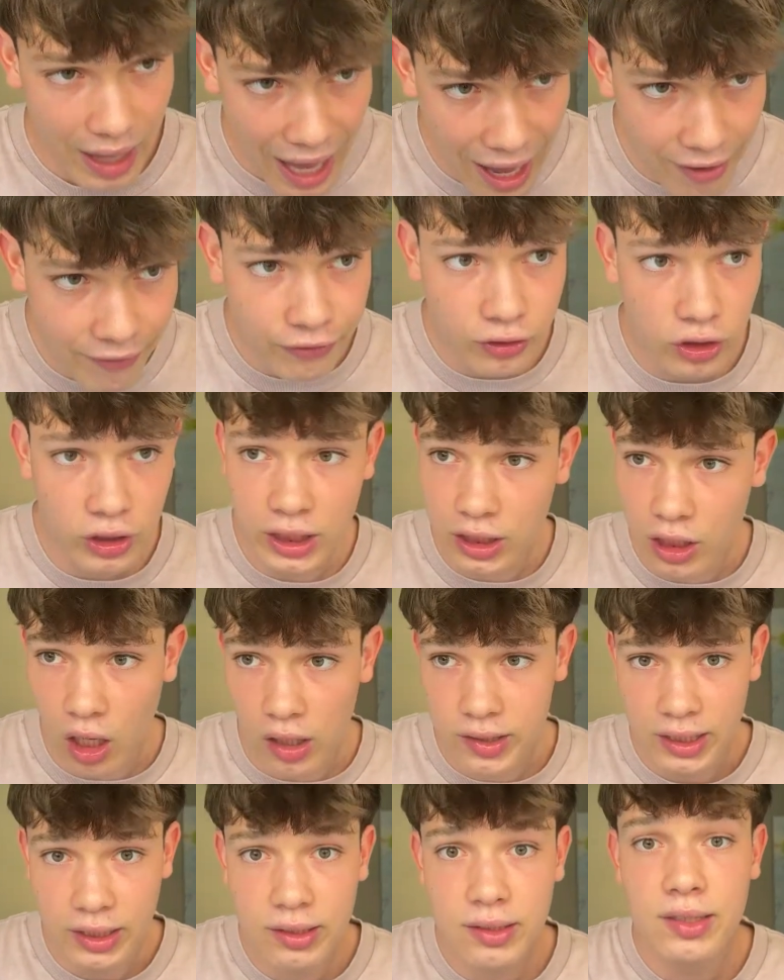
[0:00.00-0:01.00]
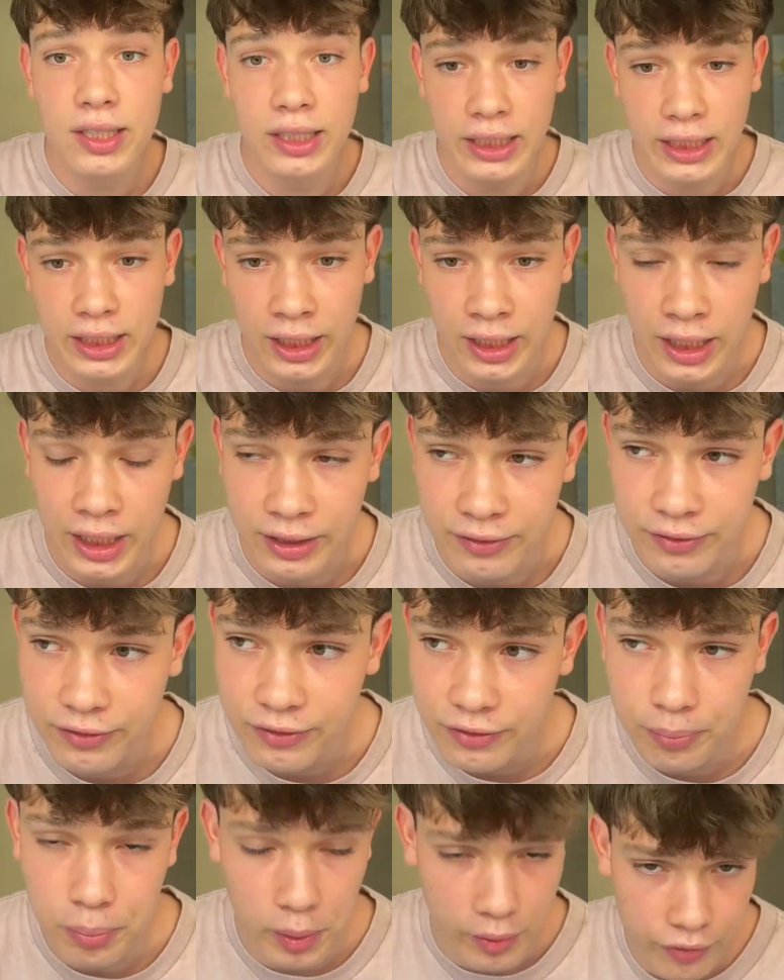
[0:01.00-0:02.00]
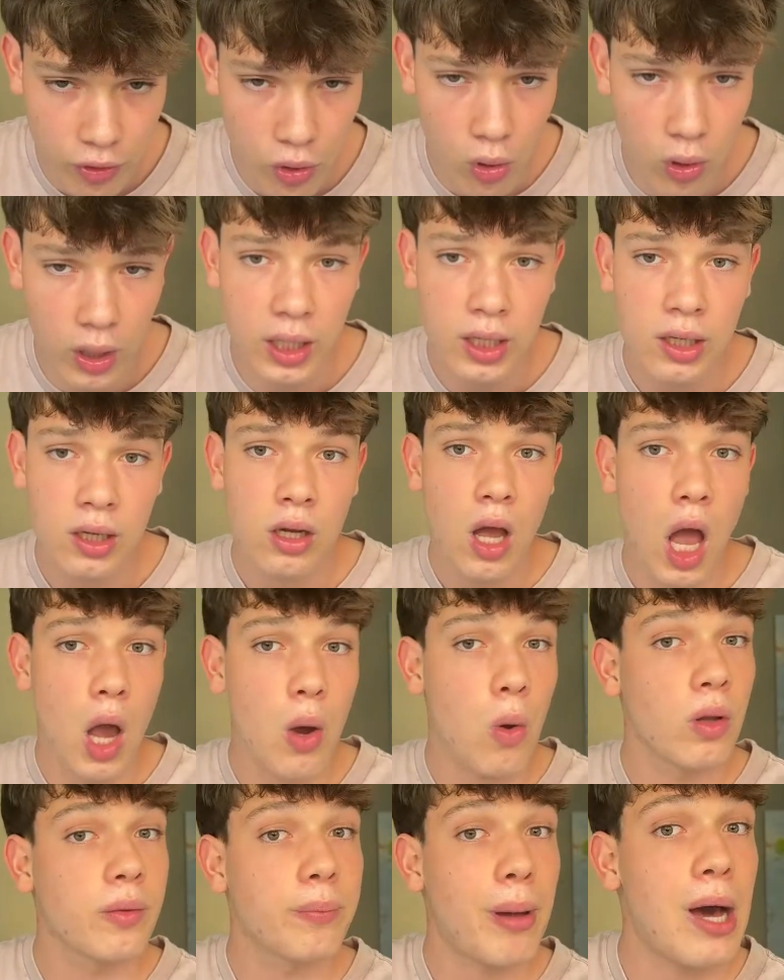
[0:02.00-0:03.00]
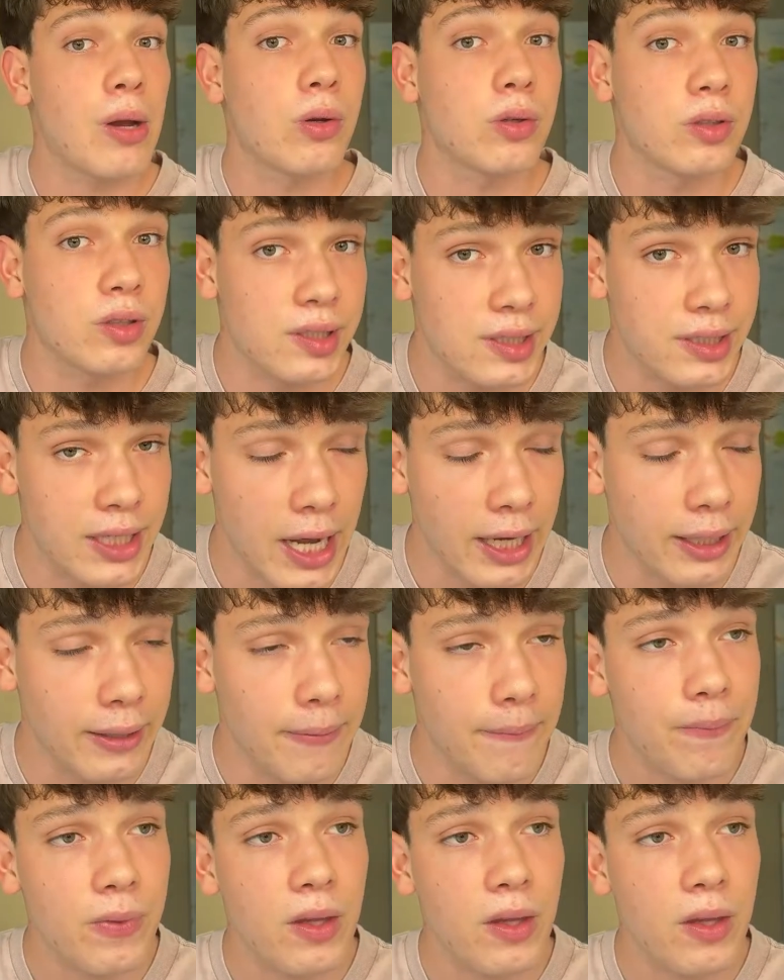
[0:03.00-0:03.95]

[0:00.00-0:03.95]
After he does it, he can leave. Before, I want Paulo to stay.